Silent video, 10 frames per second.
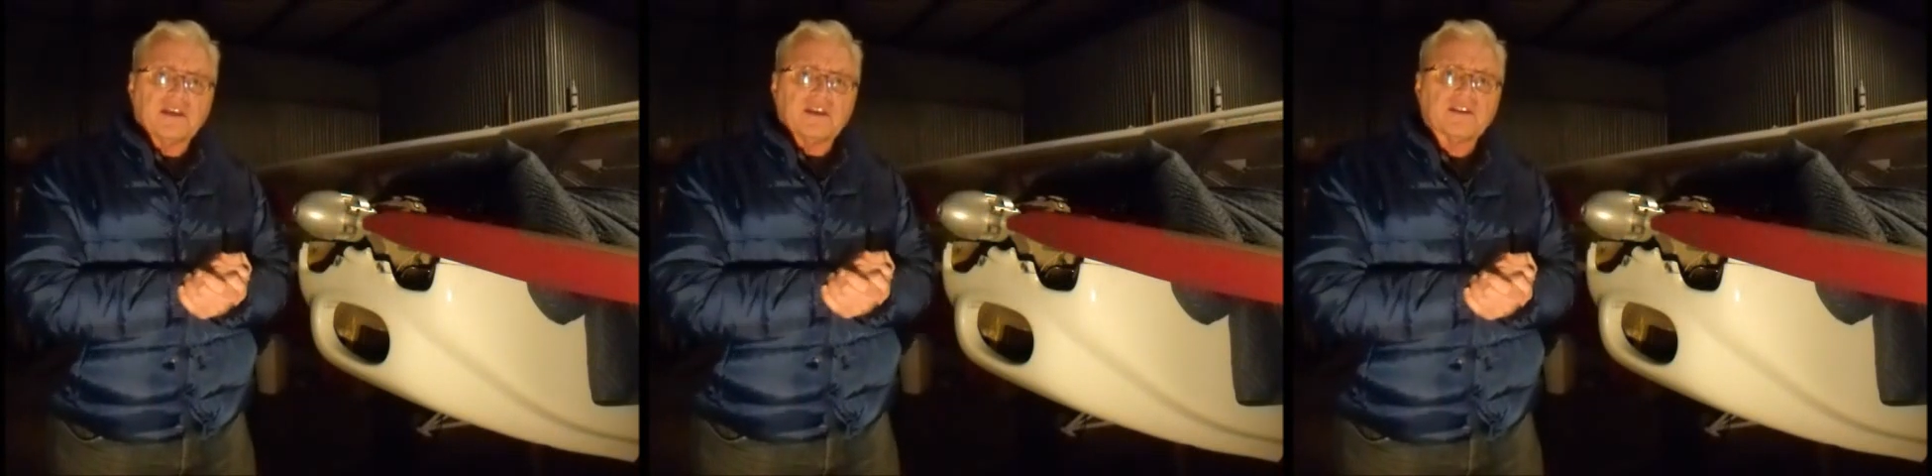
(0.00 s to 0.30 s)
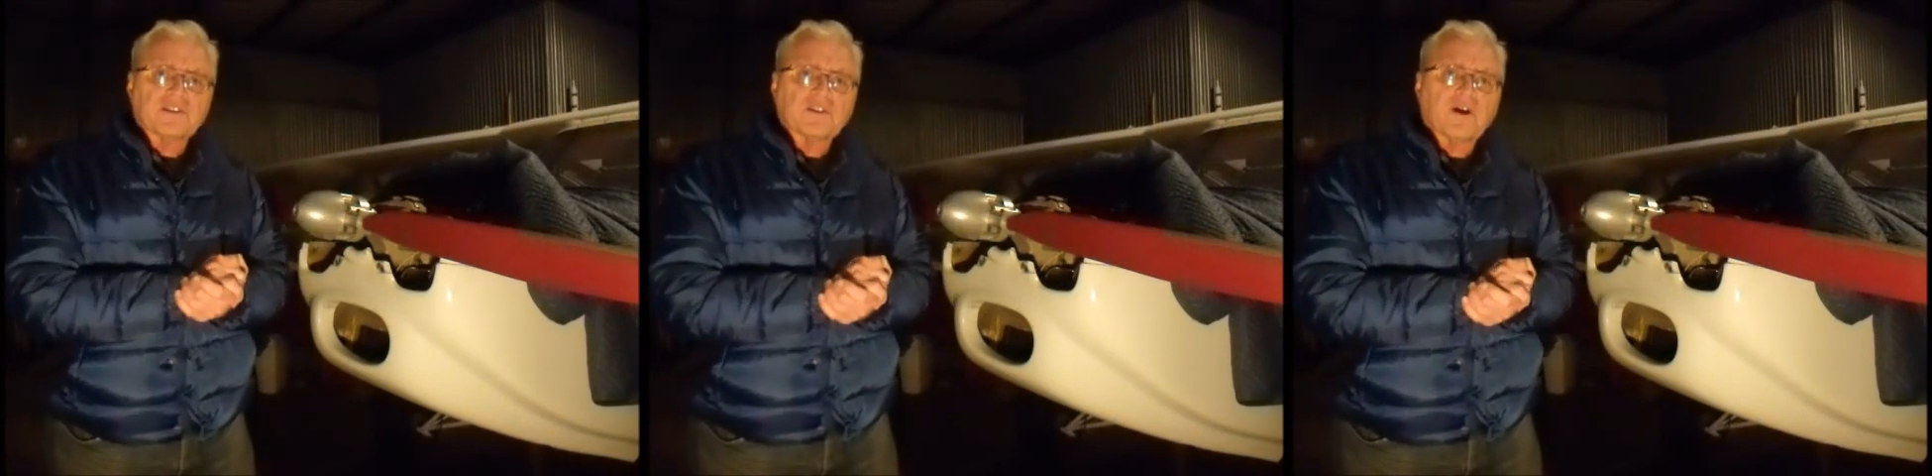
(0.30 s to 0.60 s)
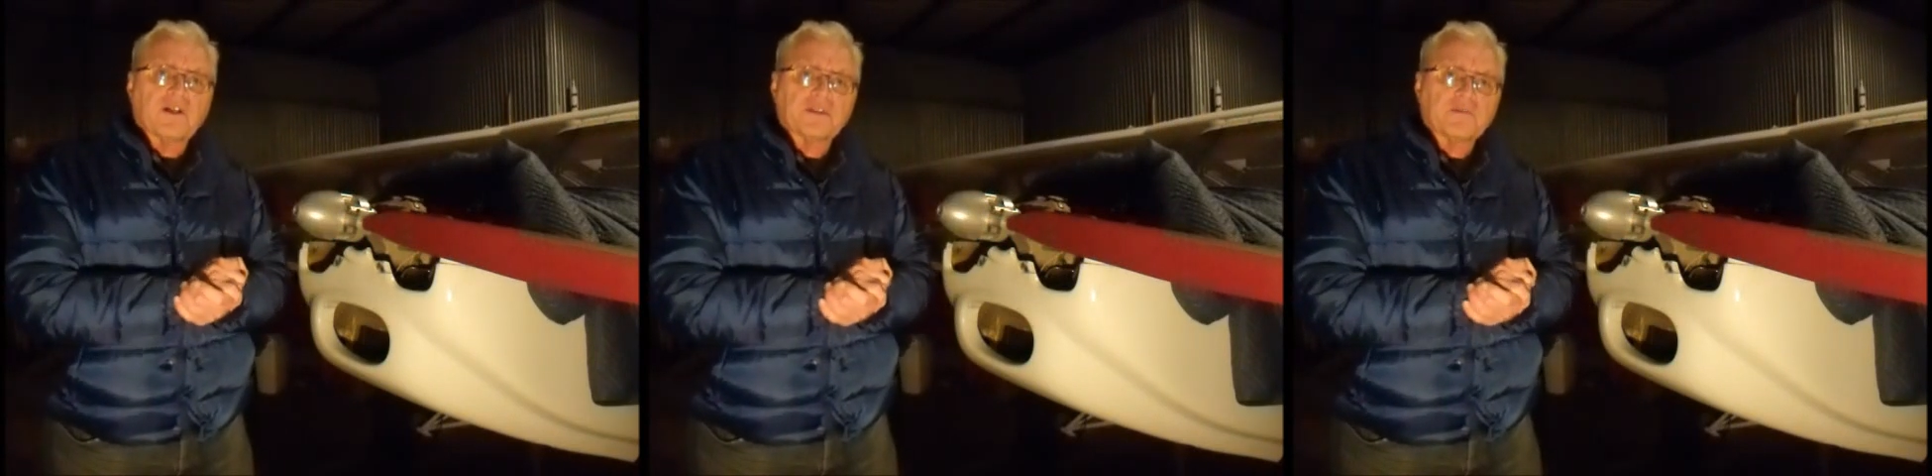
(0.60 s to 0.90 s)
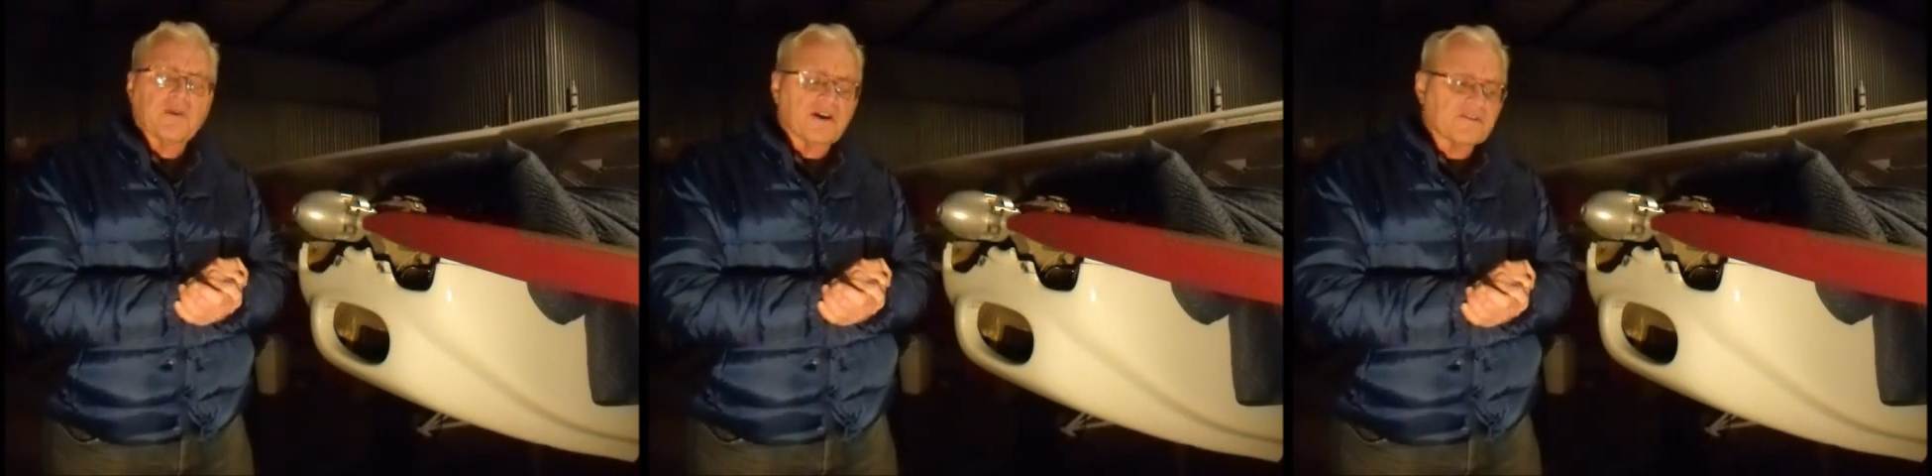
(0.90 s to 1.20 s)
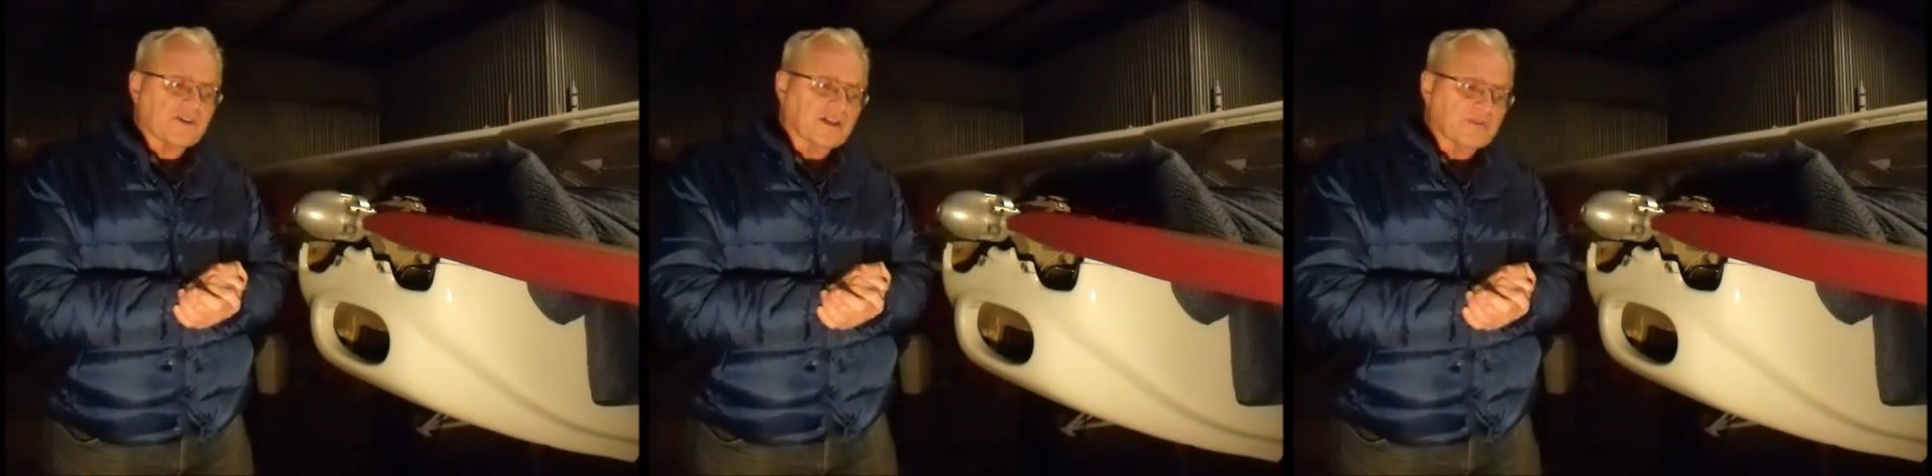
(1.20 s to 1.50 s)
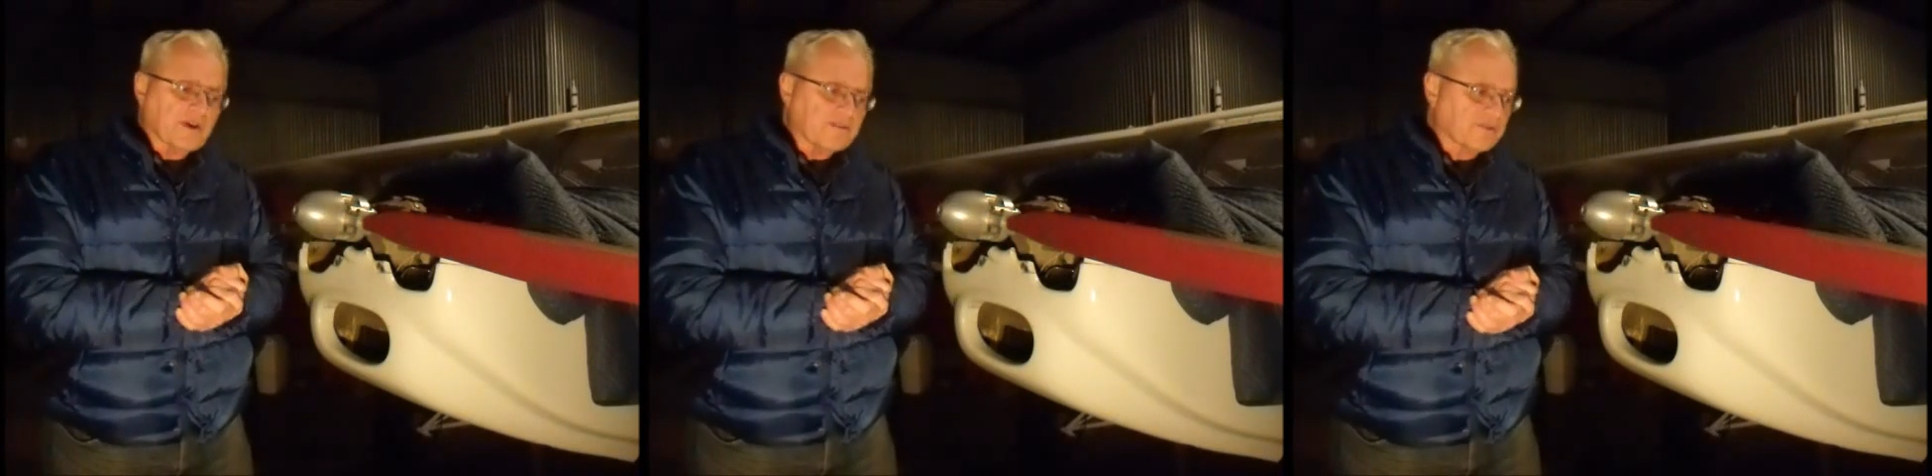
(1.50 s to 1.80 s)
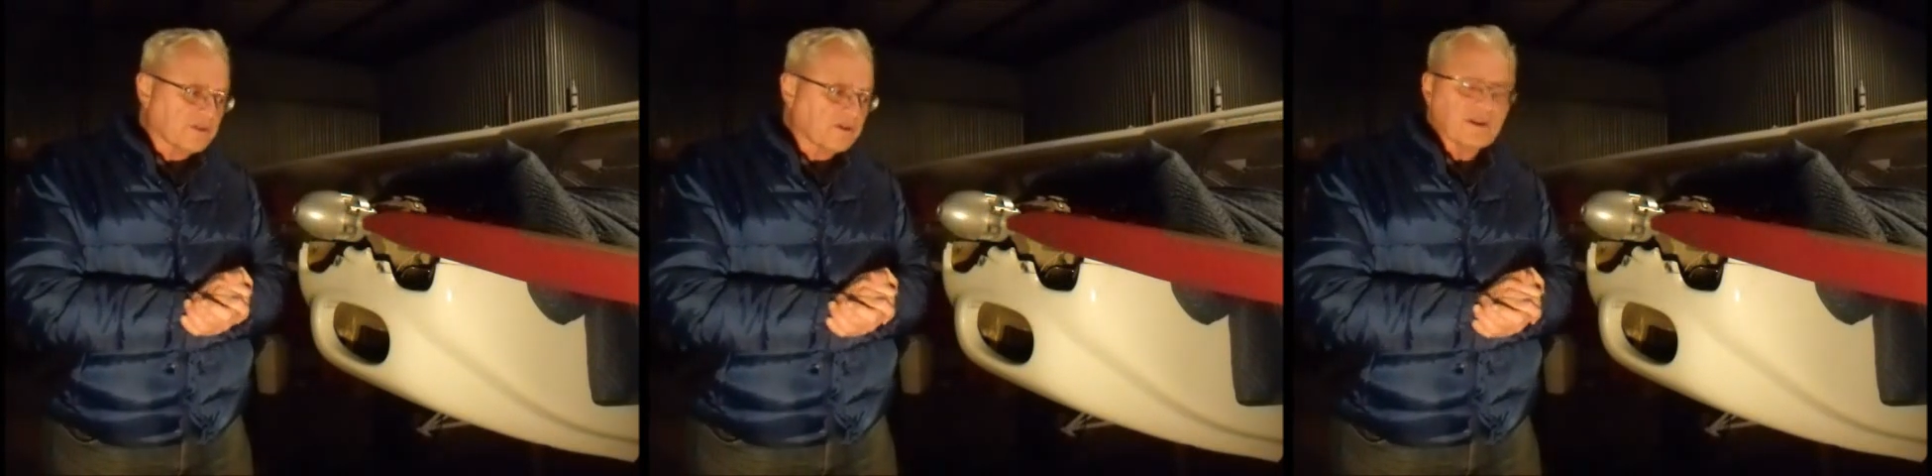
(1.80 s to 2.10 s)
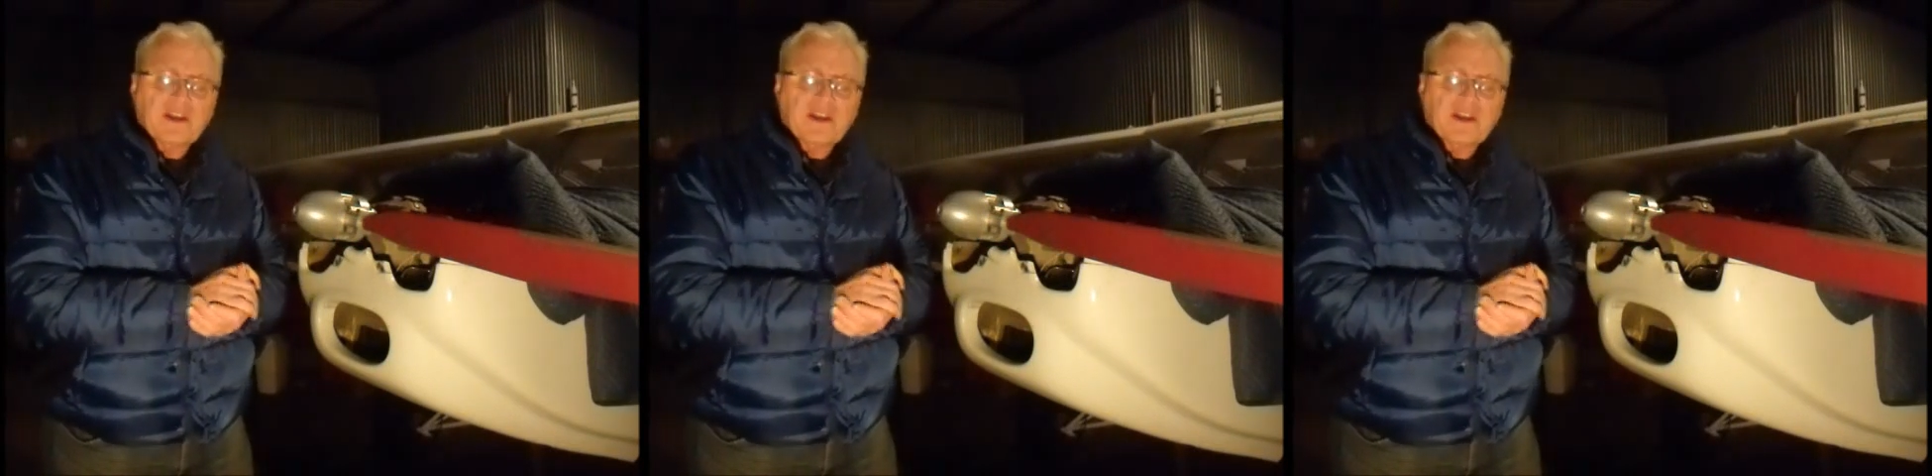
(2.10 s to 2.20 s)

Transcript: installing the muff on the muffler,